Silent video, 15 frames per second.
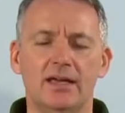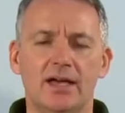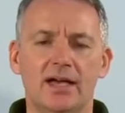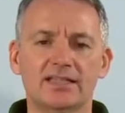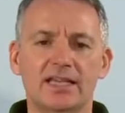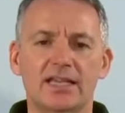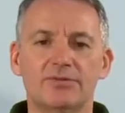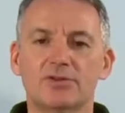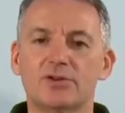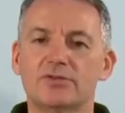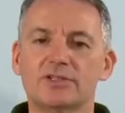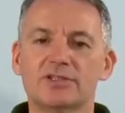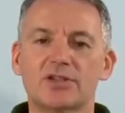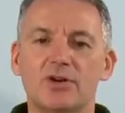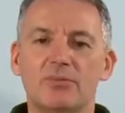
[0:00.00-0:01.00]
As I have
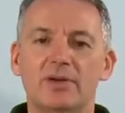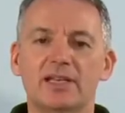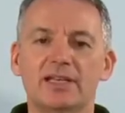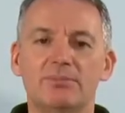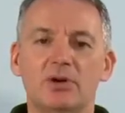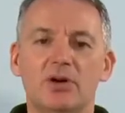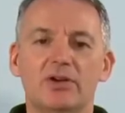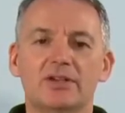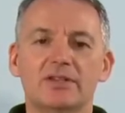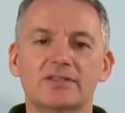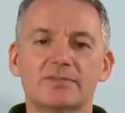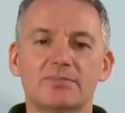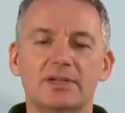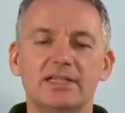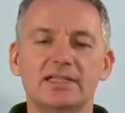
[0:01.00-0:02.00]
covered so many
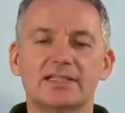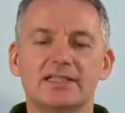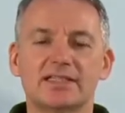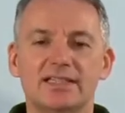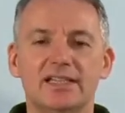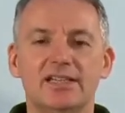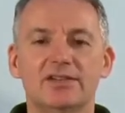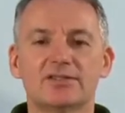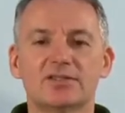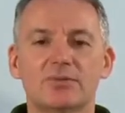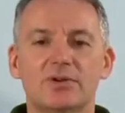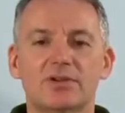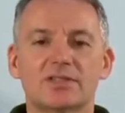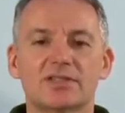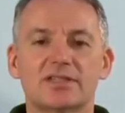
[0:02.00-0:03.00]
points, please continue to
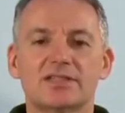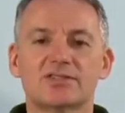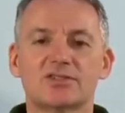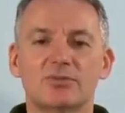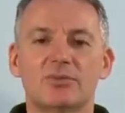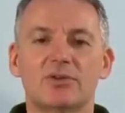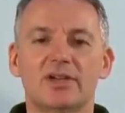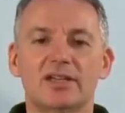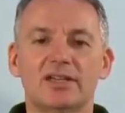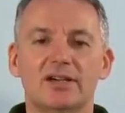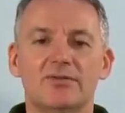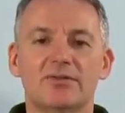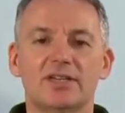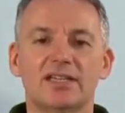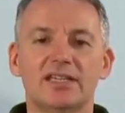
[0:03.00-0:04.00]
watch this summary
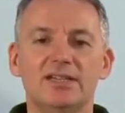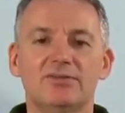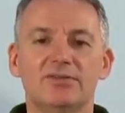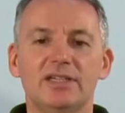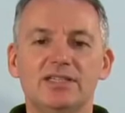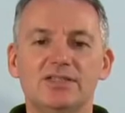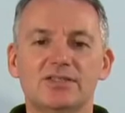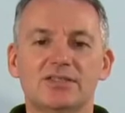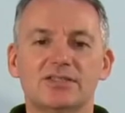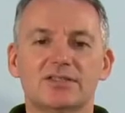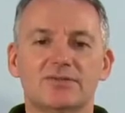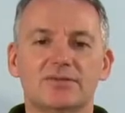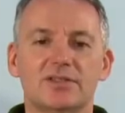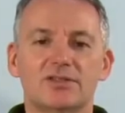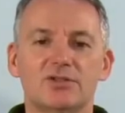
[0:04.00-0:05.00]
of the key features
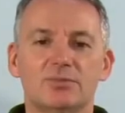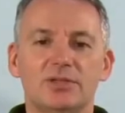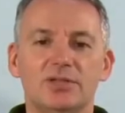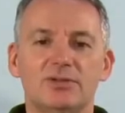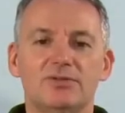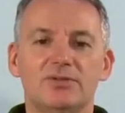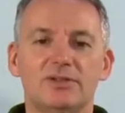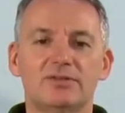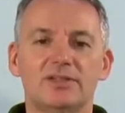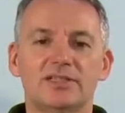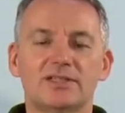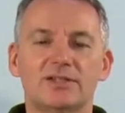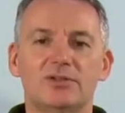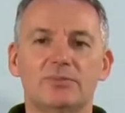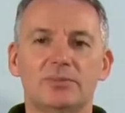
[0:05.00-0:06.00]
of the
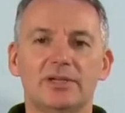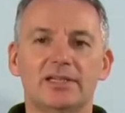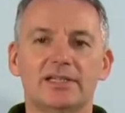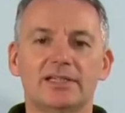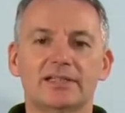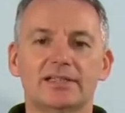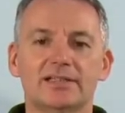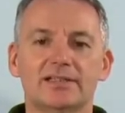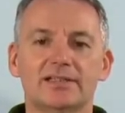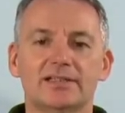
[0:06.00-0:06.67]
W52P.